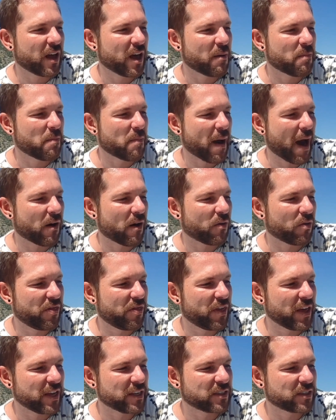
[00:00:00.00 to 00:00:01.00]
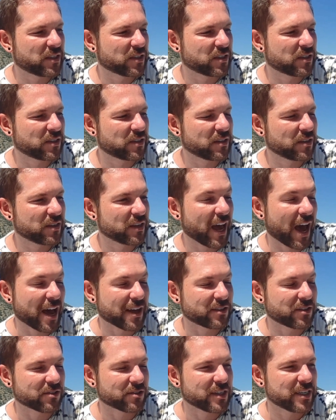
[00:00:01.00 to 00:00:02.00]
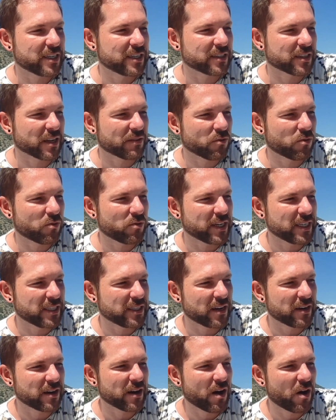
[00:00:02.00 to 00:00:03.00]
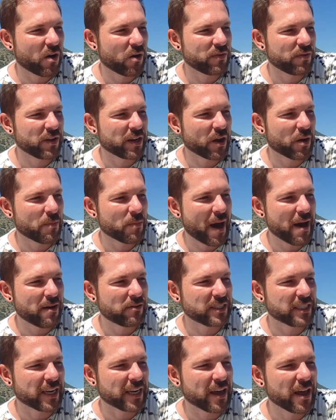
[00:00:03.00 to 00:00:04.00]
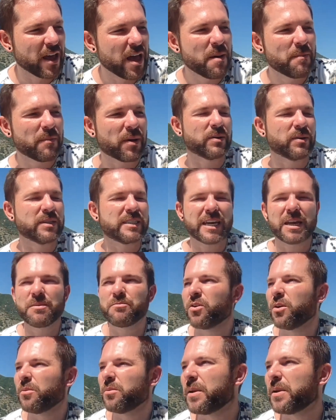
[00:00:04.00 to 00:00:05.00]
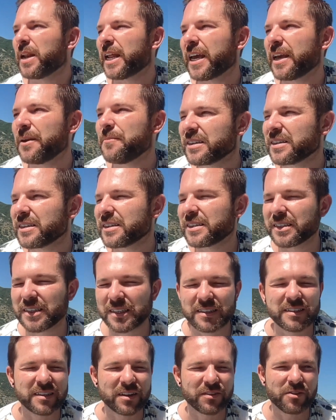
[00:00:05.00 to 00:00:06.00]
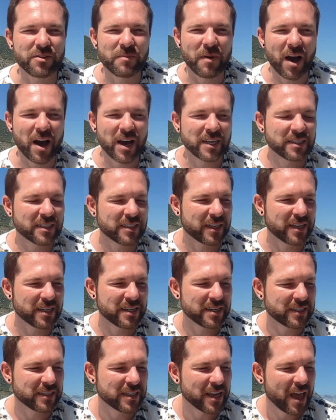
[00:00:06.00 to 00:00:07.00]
about this category because I've already done a whole video about it. But I would say probably a sister from Iceland.